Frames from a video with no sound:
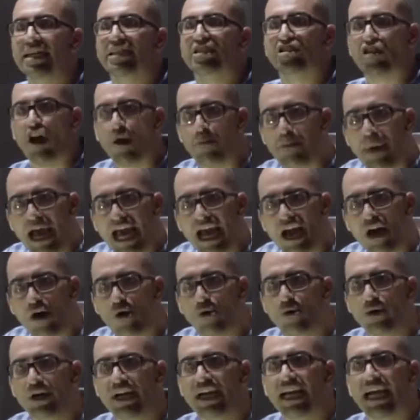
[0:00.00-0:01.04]

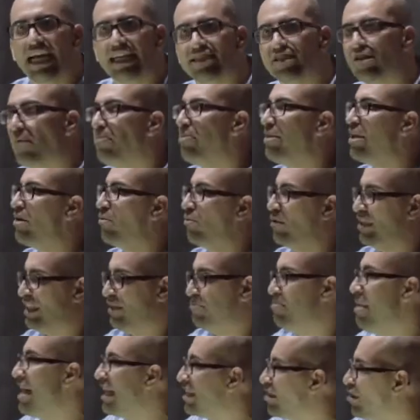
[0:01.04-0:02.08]
somehow as something
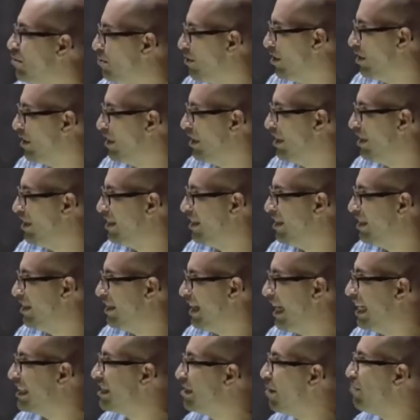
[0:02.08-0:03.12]
respectable,
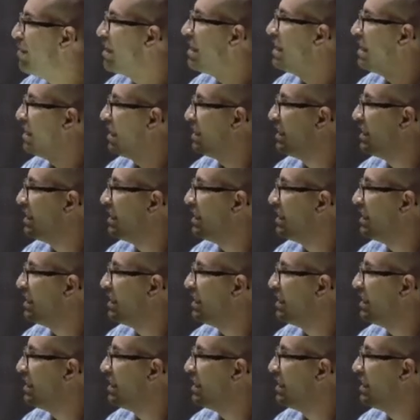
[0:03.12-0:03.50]
as something that